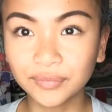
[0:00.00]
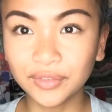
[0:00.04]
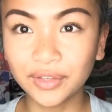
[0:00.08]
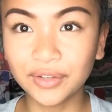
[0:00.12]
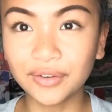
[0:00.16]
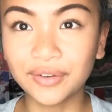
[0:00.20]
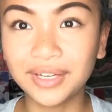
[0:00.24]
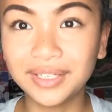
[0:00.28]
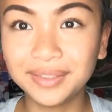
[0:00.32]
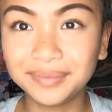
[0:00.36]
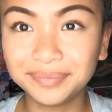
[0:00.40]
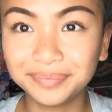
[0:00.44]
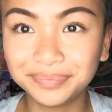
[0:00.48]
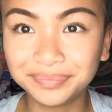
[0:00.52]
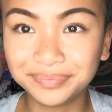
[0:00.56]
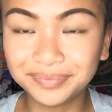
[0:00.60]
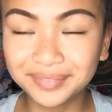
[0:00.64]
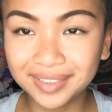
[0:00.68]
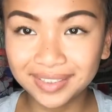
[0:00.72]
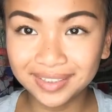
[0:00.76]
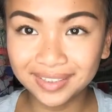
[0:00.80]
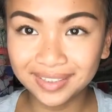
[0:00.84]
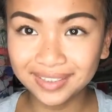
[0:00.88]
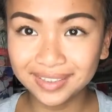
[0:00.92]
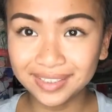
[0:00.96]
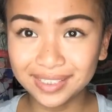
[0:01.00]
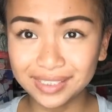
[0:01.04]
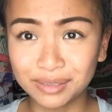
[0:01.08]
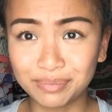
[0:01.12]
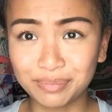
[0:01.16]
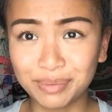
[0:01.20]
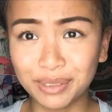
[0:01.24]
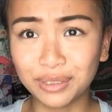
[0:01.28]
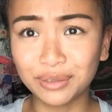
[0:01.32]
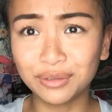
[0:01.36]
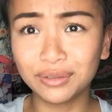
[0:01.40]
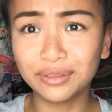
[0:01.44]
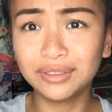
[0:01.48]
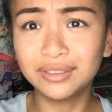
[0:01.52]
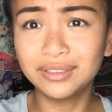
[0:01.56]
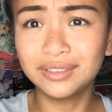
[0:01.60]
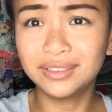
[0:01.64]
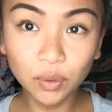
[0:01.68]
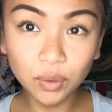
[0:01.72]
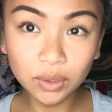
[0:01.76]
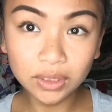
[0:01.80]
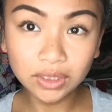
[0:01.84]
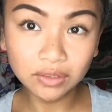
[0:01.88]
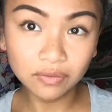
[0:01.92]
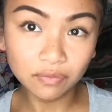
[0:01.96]
All right, I think that's better.
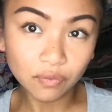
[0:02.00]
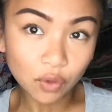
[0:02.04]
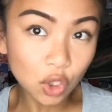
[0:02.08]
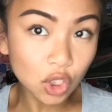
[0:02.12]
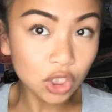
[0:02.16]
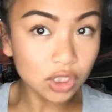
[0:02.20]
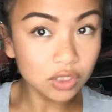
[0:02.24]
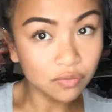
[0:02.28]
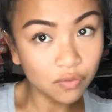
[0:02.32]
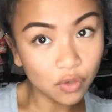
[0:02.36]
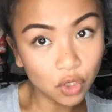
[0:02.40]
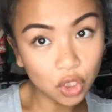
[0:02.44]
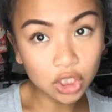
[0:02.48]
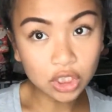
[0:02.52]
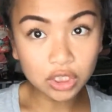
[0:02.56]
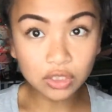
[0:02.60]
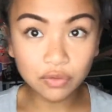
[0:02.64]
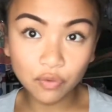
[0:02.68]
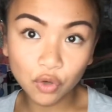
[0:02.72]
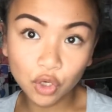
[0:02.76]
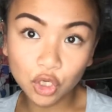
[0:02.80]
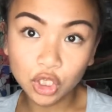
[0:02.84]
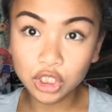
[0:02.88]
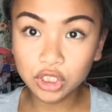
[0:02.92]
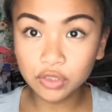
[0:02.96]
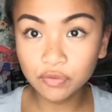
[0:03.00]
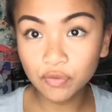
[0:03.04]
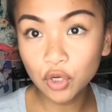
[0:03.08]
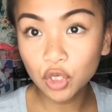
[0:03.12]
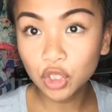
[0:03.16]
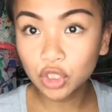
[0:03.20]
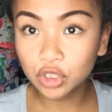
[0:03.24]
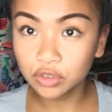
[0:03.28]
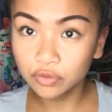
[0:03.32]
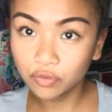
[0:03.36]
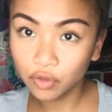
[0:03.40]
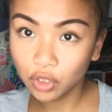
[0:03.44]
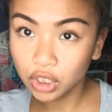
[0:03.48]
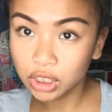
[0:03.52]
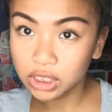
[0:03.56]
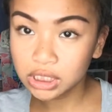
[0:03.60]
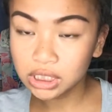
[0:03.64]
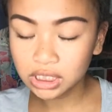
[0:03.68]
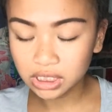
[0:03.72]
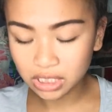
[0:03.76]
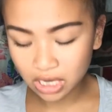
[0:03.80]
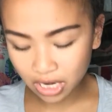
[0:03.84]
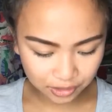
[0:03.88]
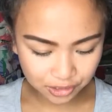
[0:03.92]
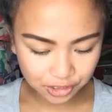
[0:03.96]
Focus, focus, focus, focus, focus, focus.
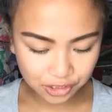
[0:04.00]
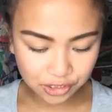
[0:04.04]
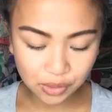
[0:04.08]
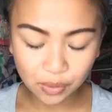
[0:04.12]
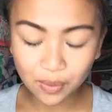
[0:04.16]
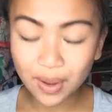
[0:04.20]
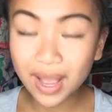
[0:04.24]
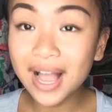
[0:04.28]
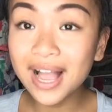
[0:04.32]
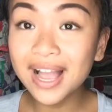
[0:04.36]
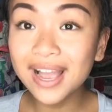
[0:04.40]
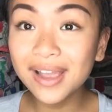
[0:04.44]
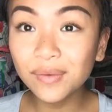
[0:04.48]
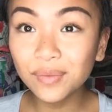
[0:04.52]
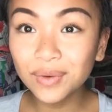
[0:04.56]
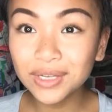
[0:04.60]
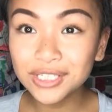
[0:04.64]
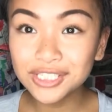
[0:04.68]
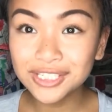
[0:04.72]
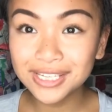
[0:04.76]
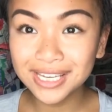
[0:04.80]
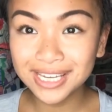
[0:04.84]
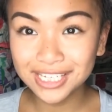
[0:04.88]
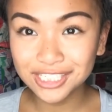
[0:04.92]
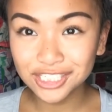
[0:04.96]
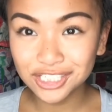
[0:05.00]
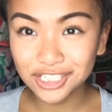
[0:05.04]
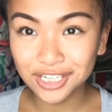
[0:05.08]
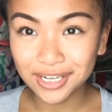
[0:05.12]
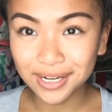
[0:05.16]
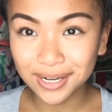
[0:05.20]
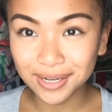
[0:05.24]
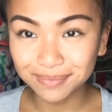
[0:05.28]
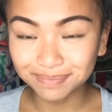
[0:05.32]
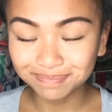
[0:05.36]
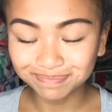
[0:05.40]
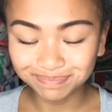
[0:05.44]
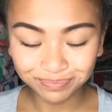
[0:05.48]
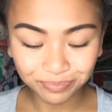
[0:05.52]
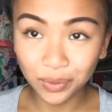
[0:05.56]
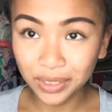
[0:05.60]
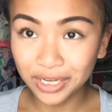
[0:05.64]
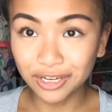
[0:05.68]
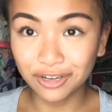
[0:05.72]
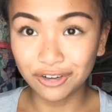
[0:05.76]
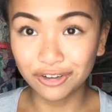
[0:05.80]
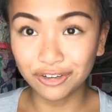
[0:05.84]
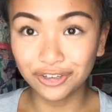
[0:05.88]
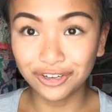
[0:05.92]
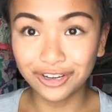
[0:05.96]
So I went to H&M.
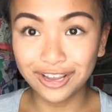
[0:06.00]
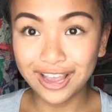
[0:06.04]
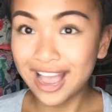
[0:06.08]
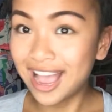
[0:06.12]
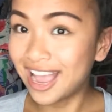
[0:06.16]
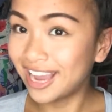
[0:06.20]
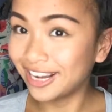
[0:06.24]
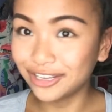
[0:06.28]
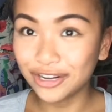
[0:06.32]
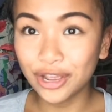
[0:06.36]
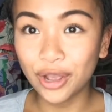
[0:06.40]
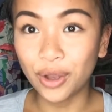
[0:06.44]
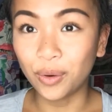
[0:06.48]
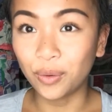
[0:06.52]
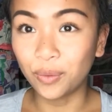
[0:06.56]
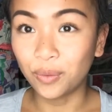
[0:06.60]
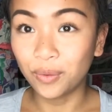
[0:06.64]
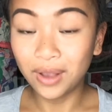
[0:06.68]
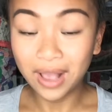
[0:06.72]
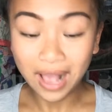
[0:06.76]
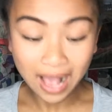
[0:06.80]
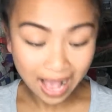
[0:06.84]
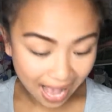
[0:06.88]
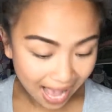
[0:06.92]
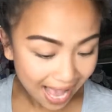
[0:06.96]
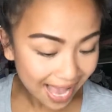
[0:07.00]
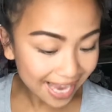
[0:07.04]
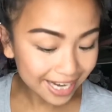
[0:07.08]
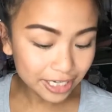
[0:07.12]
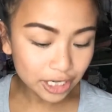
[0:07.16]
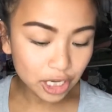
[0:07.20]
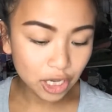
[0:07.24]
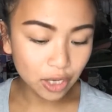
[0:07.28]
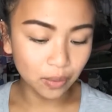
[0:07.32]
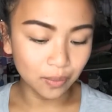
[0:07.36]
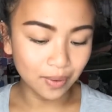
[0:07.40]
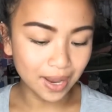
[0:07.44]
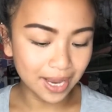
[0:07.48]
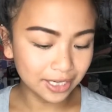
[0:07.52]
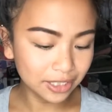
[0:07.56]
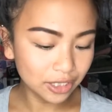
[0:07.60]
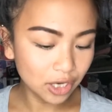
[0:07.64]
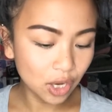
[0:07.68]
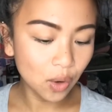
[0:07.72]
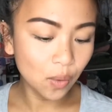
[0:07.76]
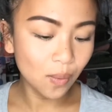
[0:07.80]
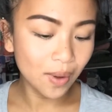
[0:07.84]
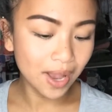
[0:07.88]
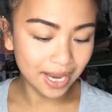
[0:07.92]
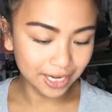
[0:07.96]
Weird, I know. I know, I
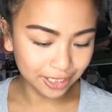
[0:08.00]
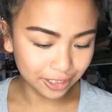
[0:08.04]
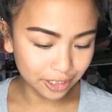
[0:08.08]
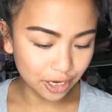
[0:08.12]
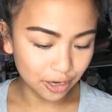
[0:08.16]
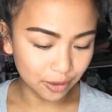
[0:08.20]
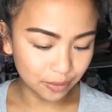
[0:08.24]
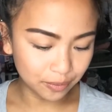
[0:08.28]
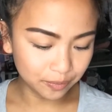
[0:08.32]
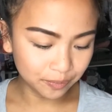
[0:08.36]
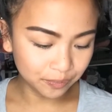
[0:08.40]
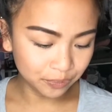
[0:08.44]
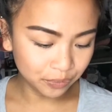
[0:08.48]
know, I know.